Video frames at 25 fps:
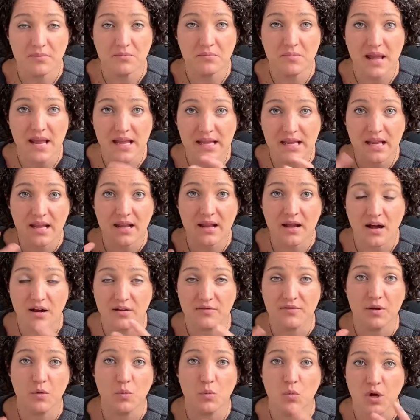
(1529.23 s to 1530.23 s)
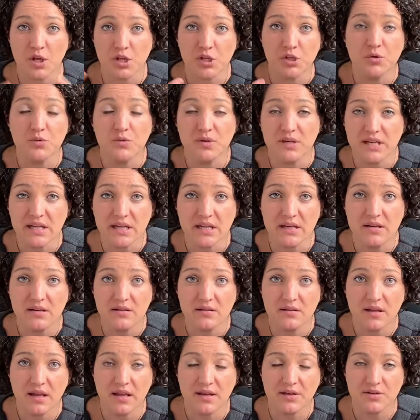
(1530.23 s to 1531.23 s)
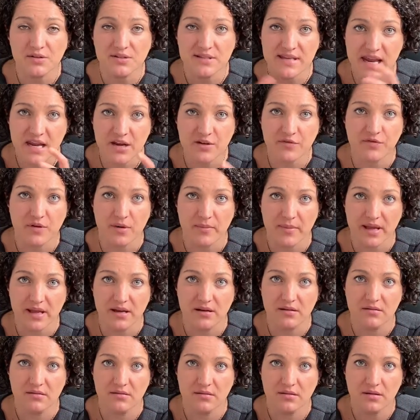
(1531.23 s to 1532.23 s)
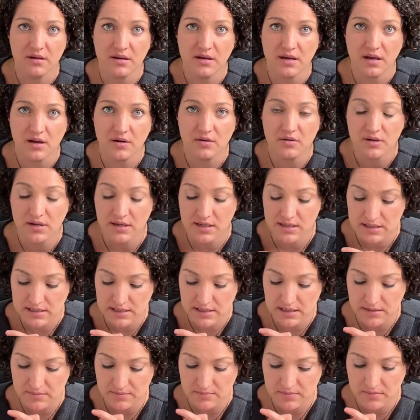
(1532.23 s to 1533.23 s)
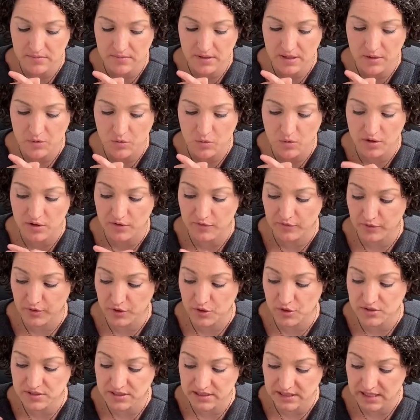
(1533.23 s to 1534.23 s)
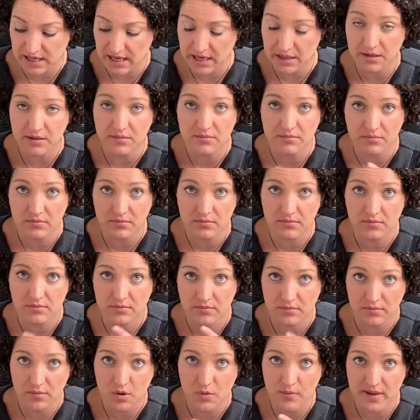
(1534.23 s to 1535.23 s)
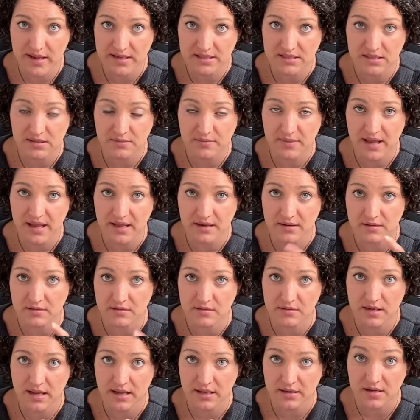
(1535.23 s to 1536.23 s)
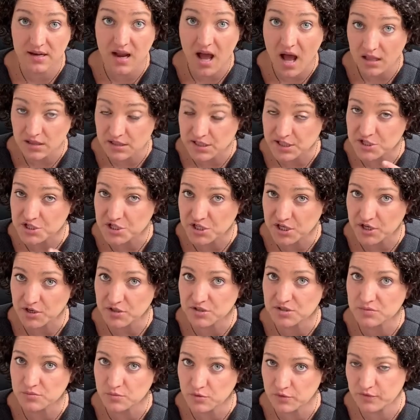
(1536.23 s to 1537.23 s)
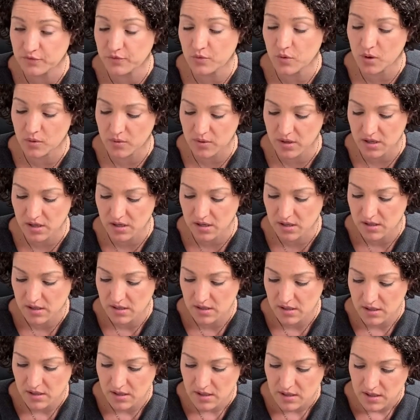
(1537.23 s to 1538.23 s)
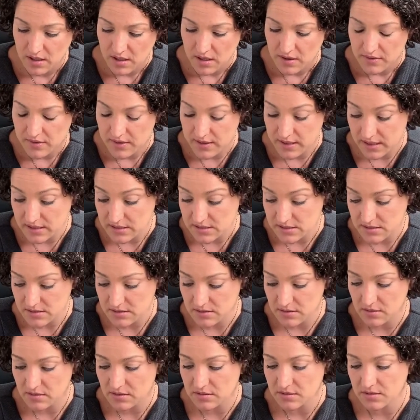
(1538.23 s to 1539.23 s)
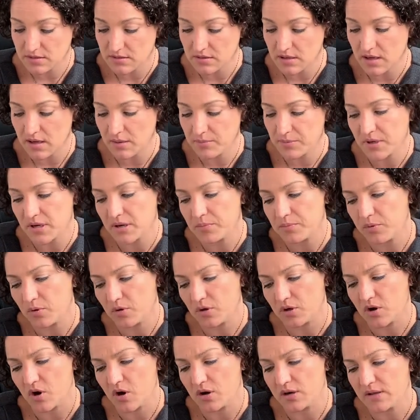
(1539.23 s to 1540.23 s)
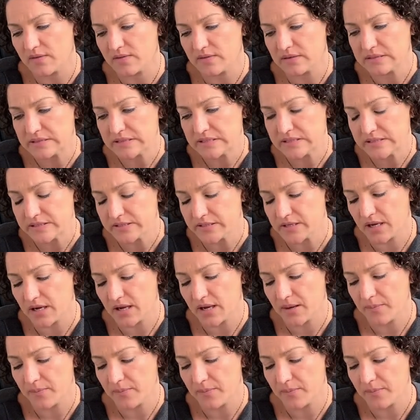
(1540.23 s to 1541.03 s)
making of it what you need and take from it, in order for you to gain momentum and knowledge here to move forward. The next, I'm going to pull a card on this because